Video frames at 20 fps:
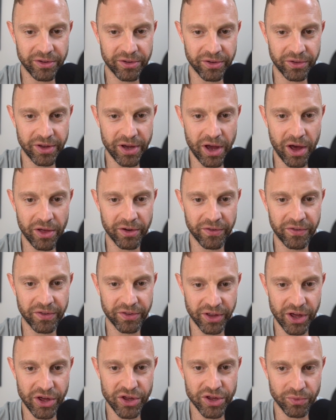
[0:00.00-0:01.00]
or the other
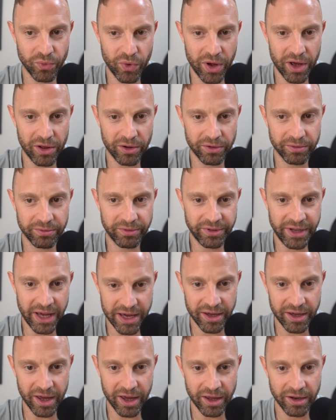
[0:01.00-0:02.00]
physician will
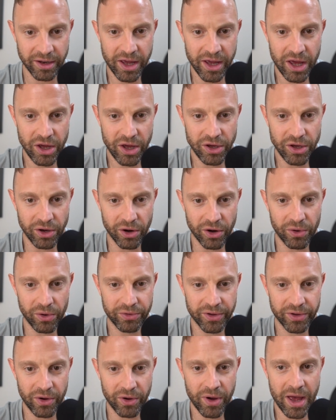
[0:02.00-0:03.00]
take it,
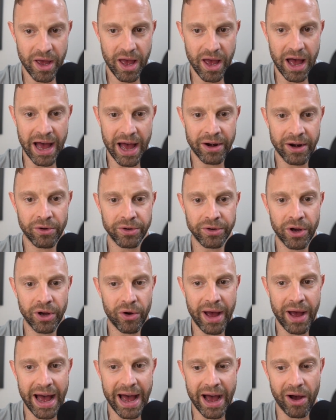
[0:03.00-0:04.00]
so I don't
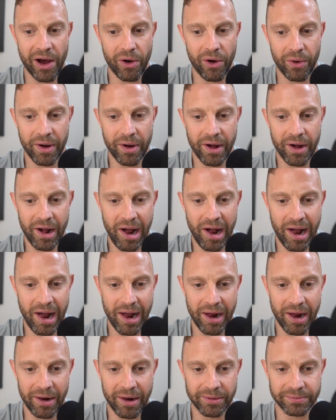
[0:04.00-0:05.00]
know how,
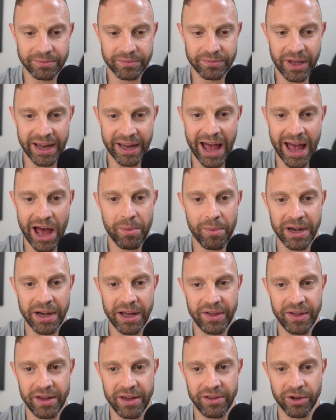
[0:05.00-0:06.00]
like how many
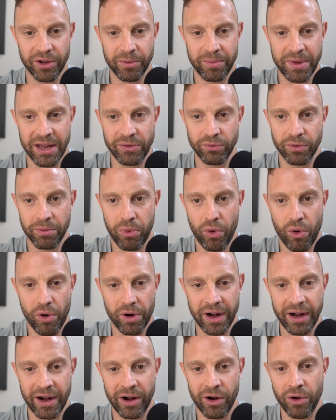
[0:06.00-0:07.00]
of these are being
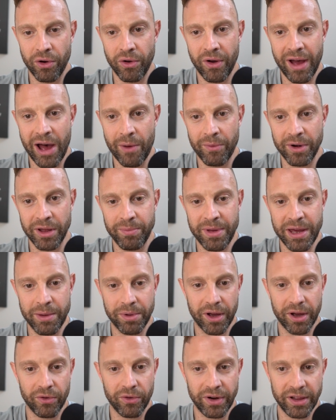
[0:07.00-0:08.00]
reported. I don't know how many
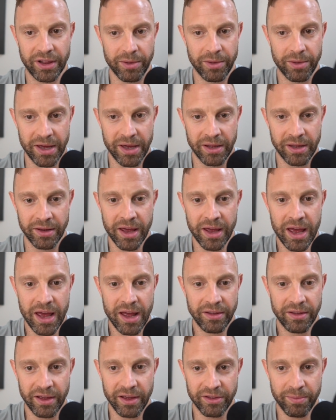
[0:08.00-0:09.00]
people are really being
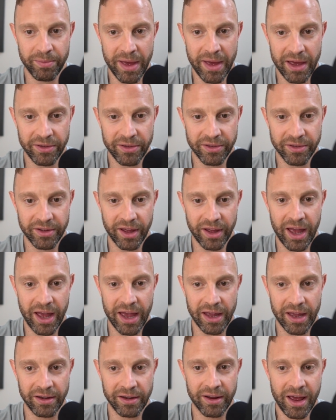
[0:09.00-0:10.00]
dismissed.
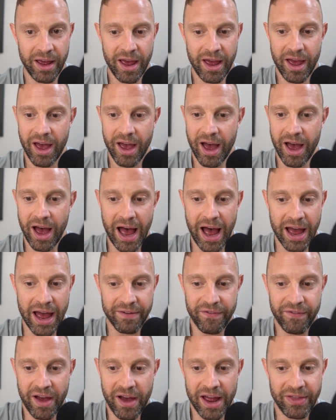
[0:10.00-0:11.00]
And I
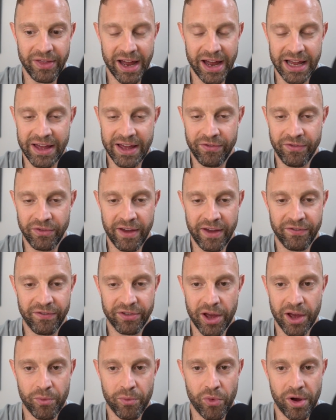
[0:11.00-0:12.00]
find that even if
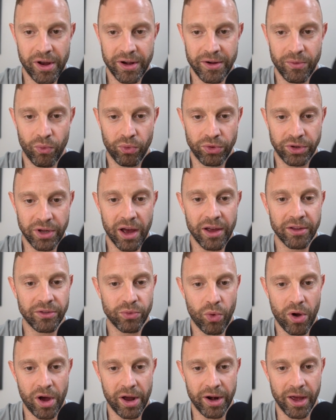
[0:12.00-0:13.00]
someone does
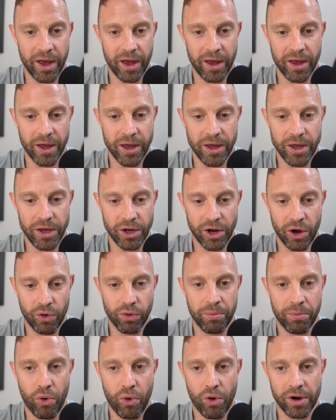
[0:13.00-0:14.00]
want to,
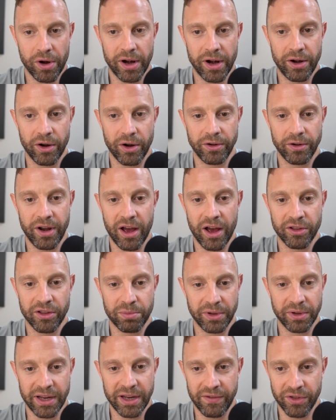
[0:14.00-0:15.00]
report it or does
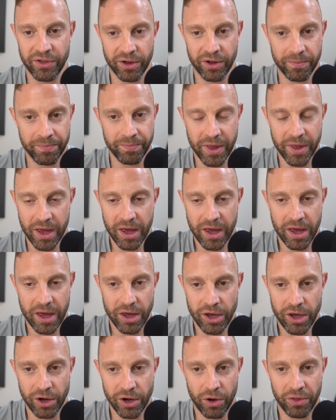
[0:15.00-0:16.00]
believe them,
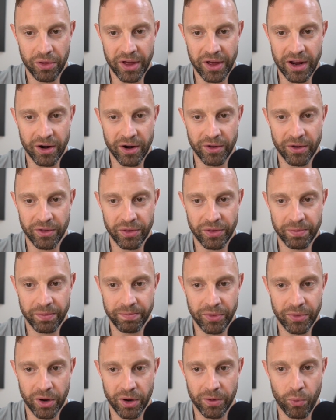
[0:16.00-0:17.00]
they're
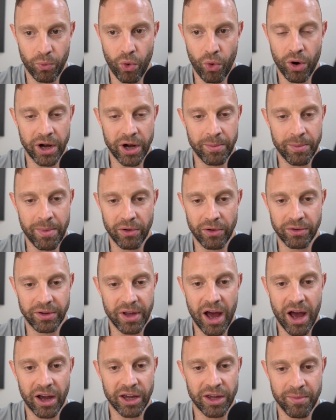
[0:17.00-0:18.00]
worried about
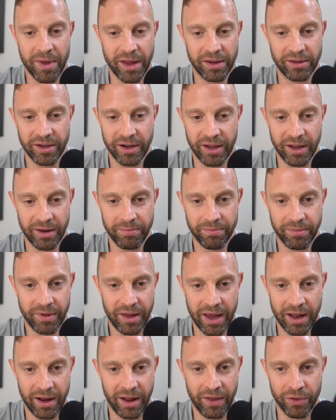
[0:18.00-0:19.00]
documenting
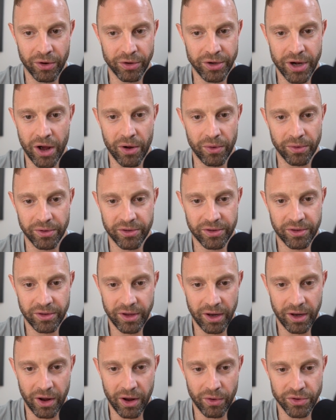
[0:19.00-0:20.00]
it in their notes,
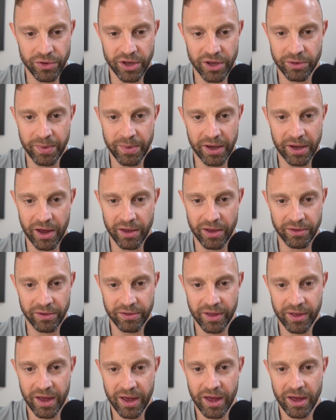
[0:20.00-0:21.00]
just
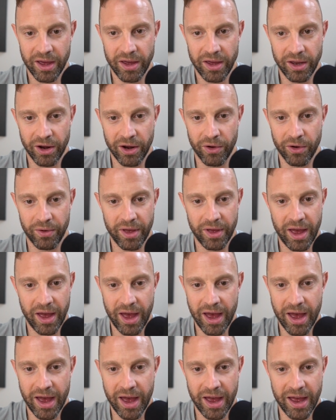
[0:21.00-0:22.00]
because, you know,
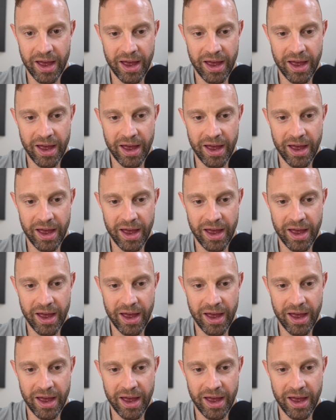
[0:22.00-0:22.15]
uh,